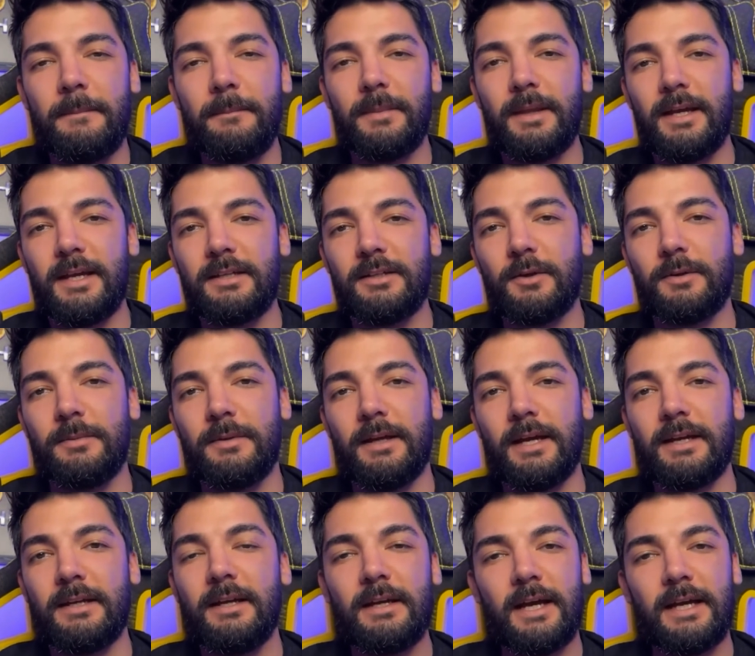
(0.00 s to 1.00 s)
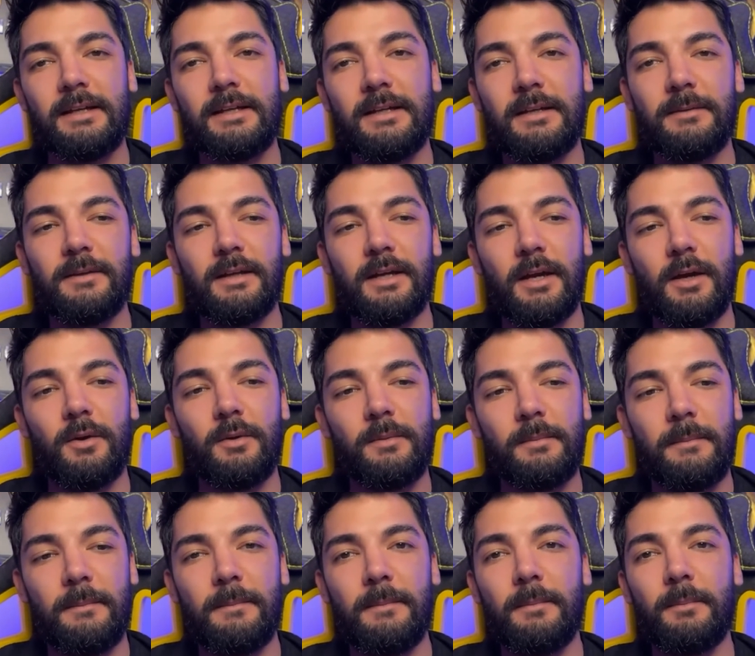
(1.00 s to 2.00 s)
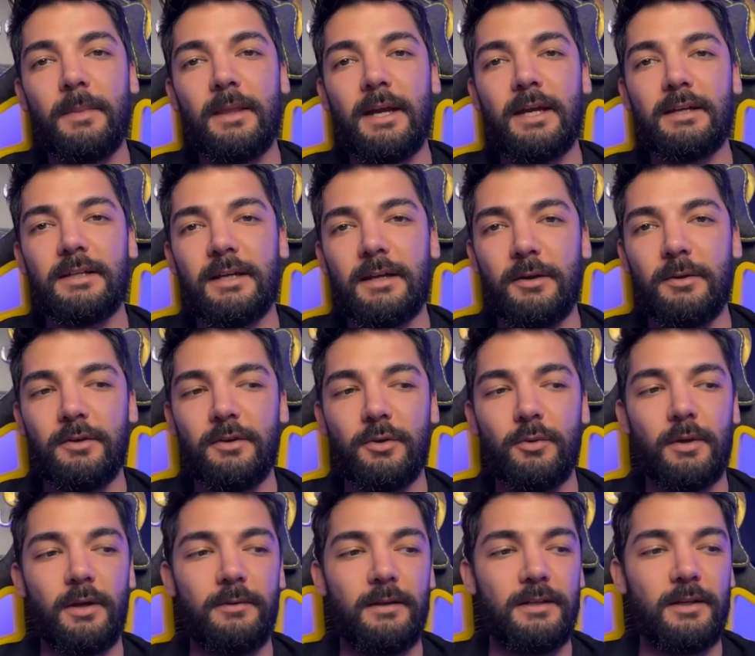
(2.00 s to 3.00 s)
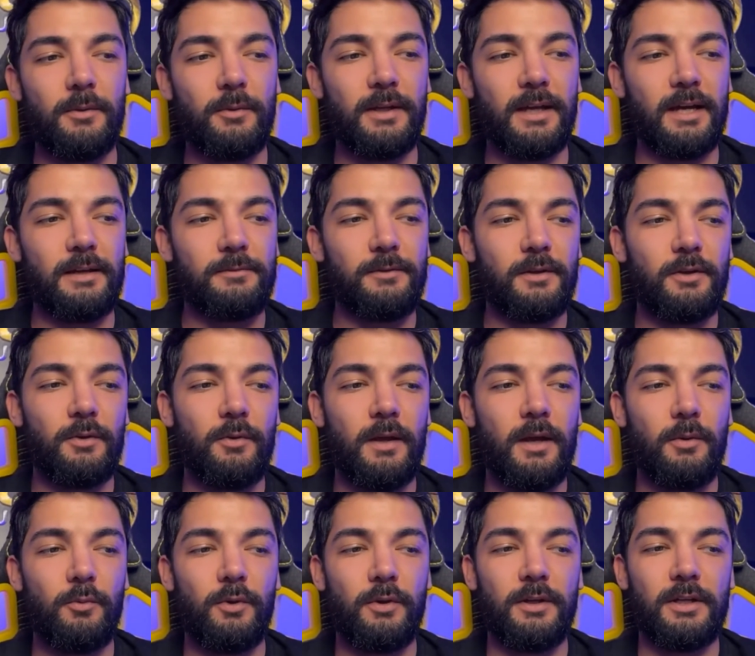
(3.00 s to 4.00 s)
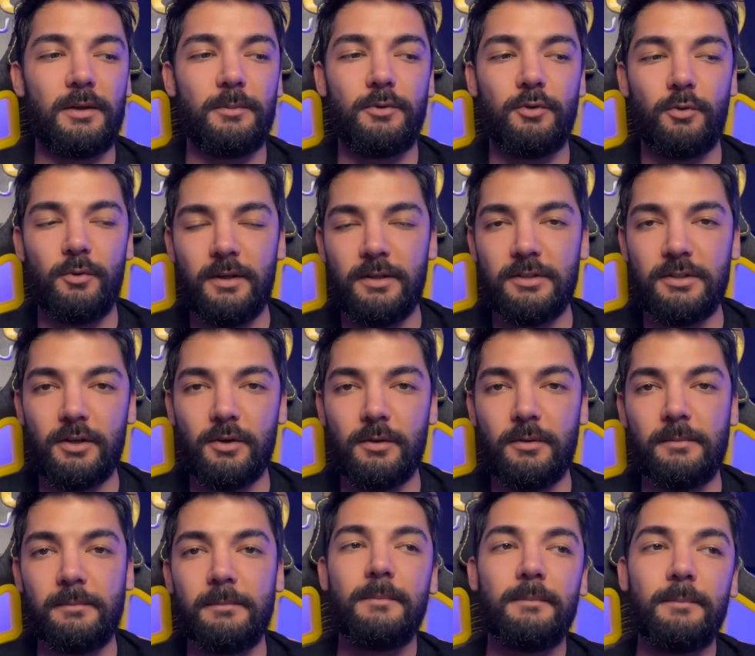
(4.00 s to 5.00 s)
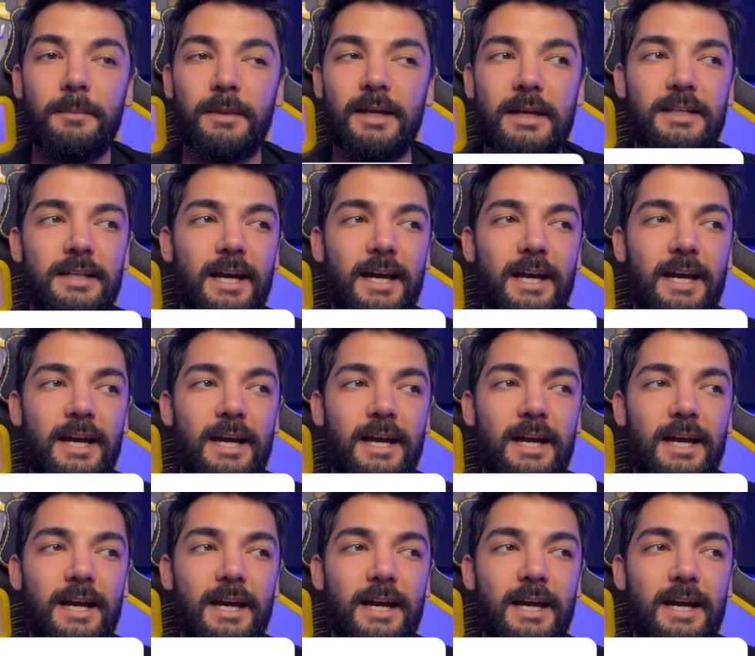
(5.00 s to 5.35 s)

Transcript: please don't forget to like this video. We continue to do everything we can for you, and we'll keep doing so. Please